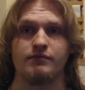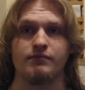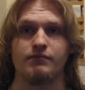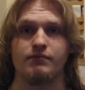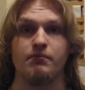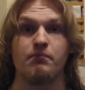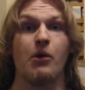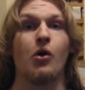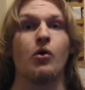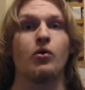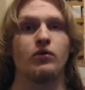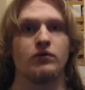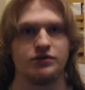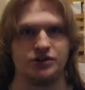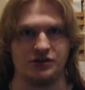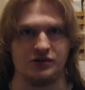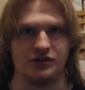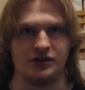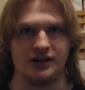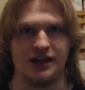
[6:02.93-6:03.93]
modes
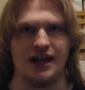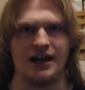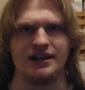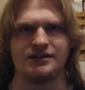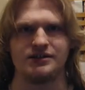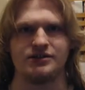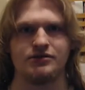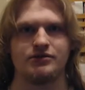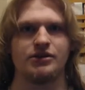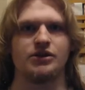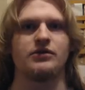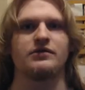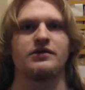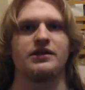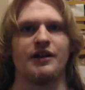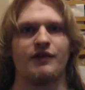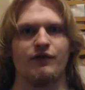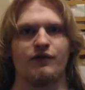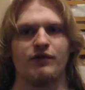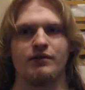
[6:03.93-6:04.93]
you can get into,
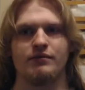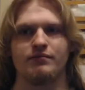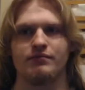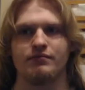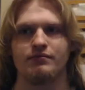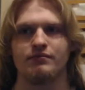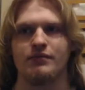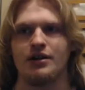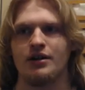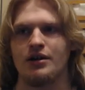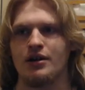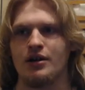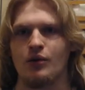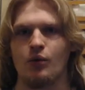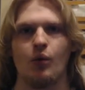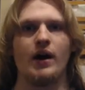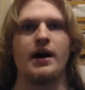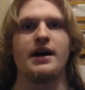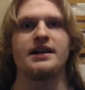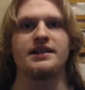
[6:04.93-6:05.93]
different
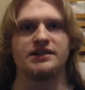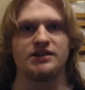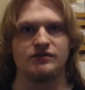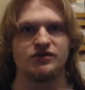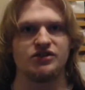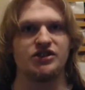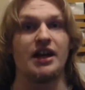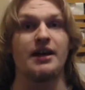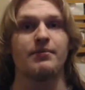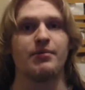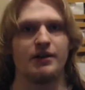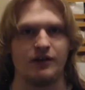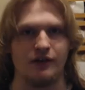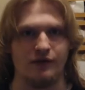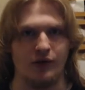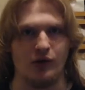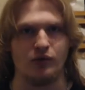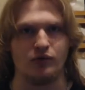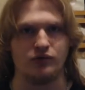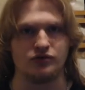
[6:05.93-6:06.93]
ways of shaping the
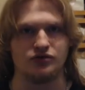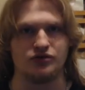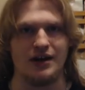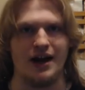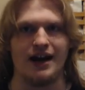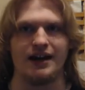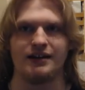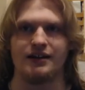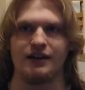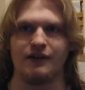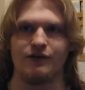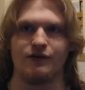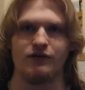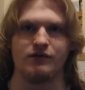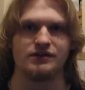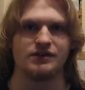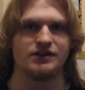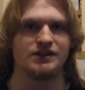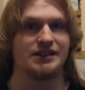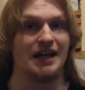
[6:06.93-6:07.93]
vocal tract,
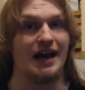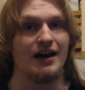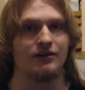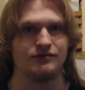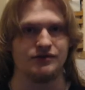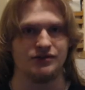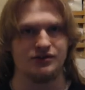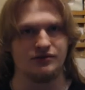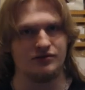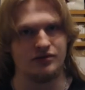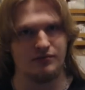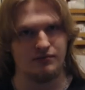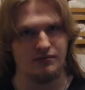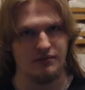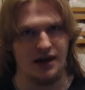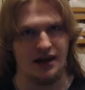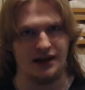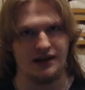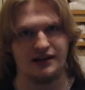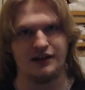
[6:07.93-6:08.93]
different sounds you can
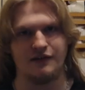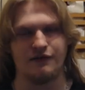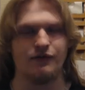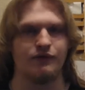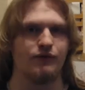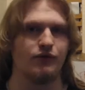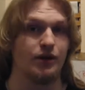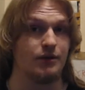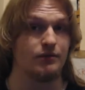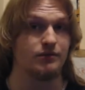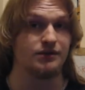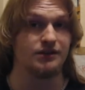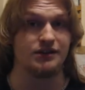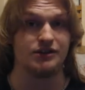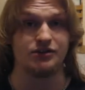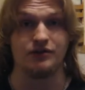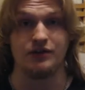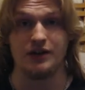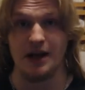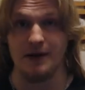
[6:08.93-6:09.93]
make, different frequencies
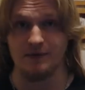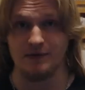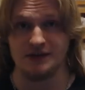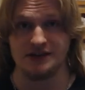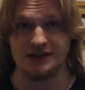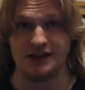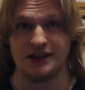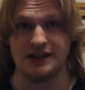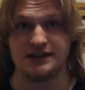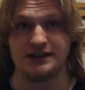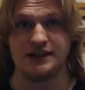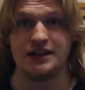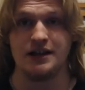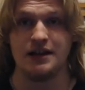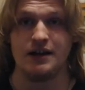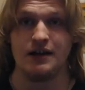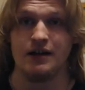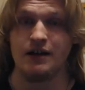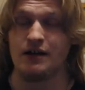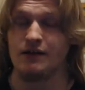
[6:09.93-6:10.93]
you can emphasize.
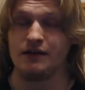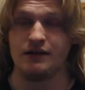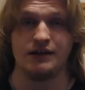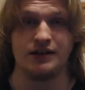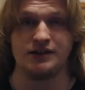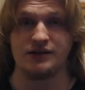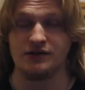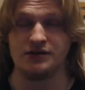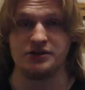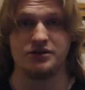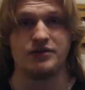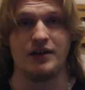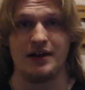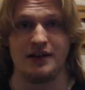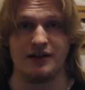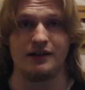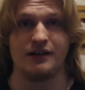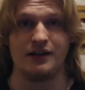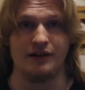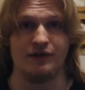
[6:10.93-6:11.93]
These all
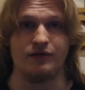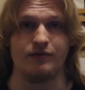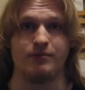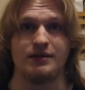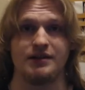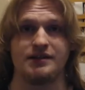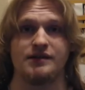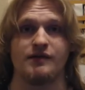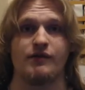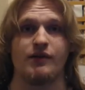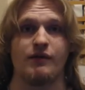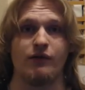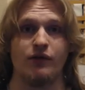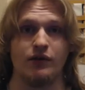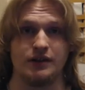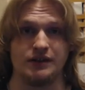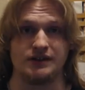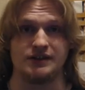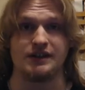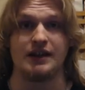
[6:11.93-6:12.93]
strengthen different bits of your
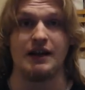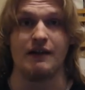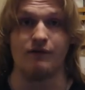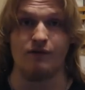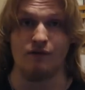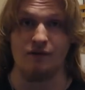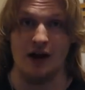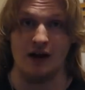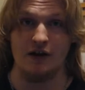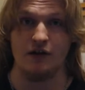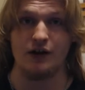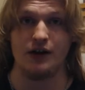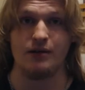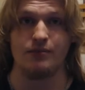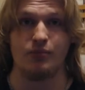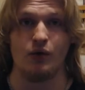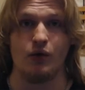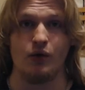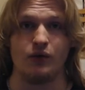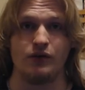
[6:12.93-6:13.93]
voice, and they're very
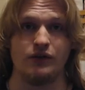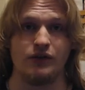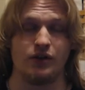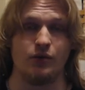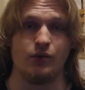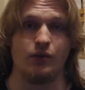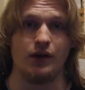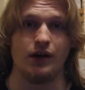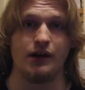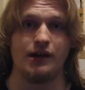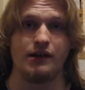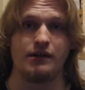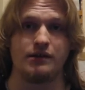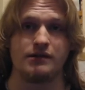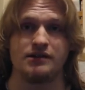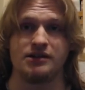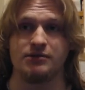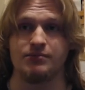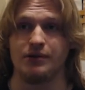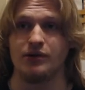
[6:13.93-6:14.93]
important to work
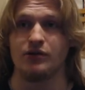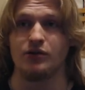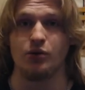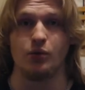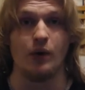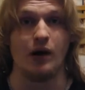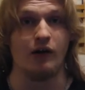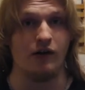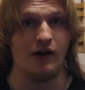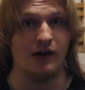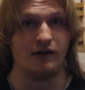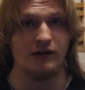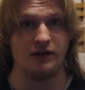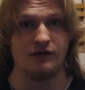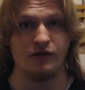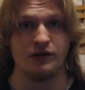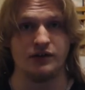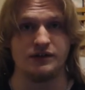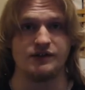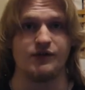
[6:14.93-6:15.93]
to build a well-rounded
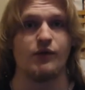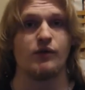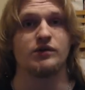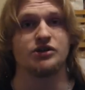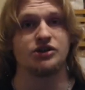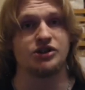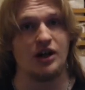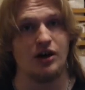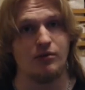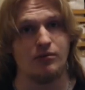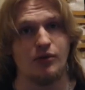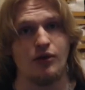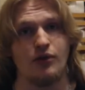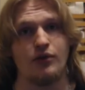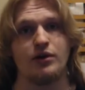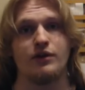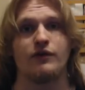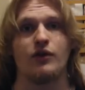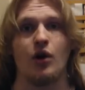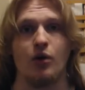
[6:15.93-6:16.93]
voice. If you want to shout more,
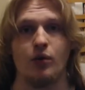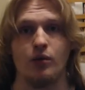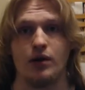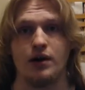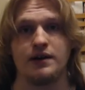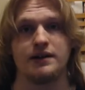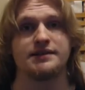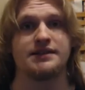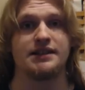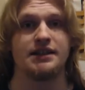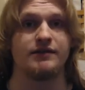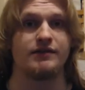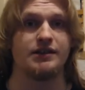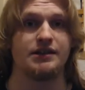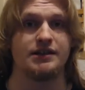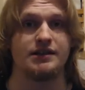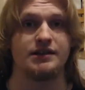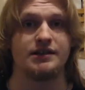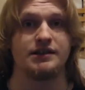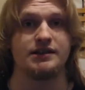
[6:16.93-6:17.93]
you've got to work
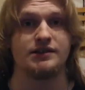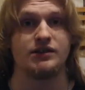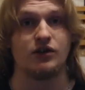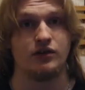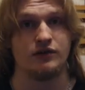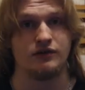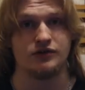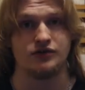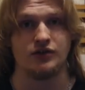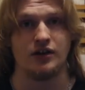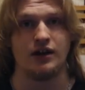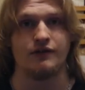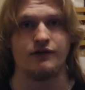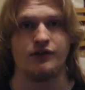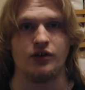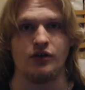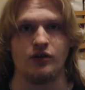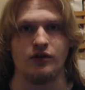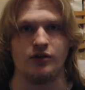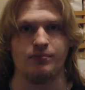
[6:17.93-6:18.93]
CVT's overdrive,
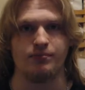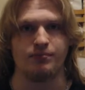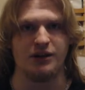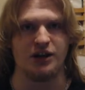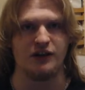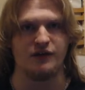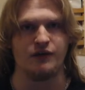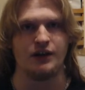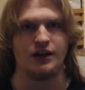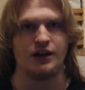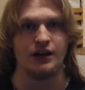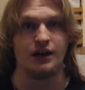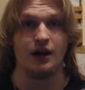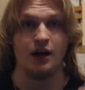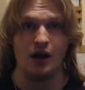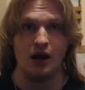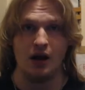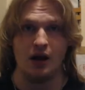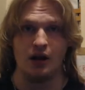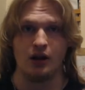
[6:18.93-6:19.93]
the beefy,
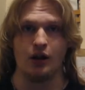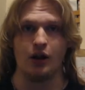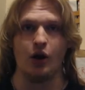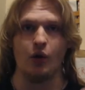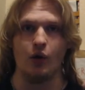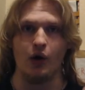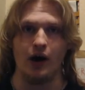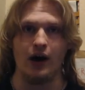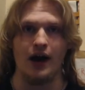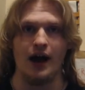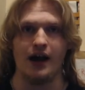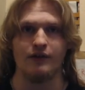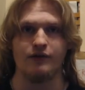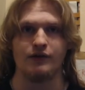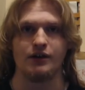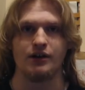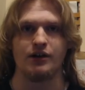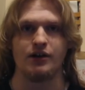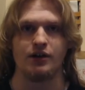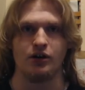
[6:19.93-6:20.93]
lower,
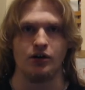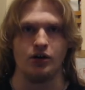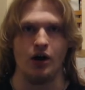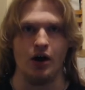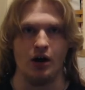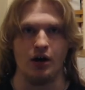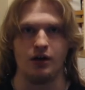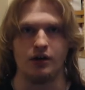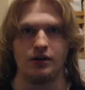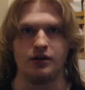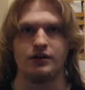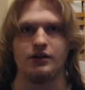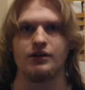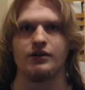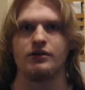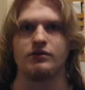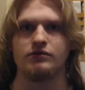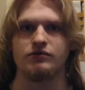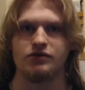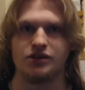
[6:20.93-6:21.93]
heavier,
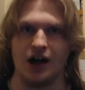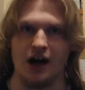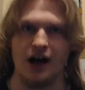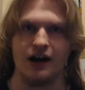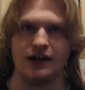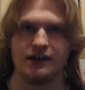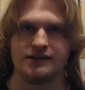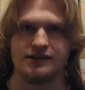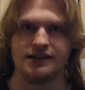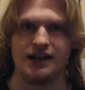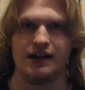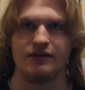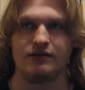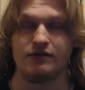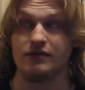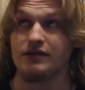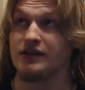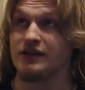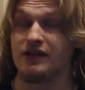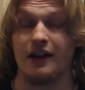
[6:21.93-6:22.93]
hey, dark sound.
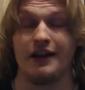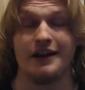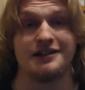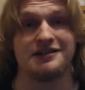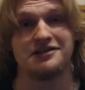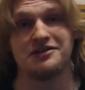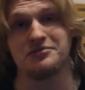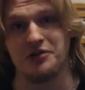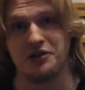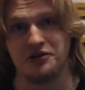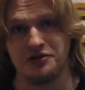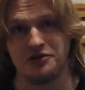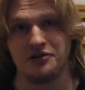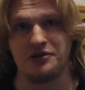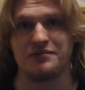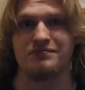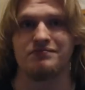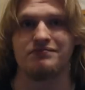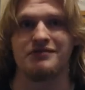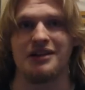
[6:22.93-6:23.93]
And it's late, so I'm not
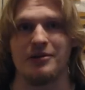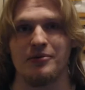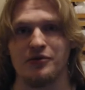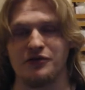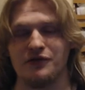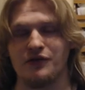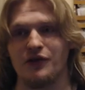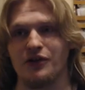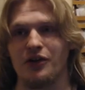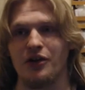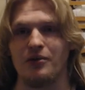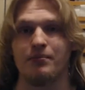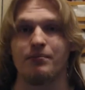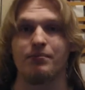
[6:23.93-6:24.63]
doing demos full on,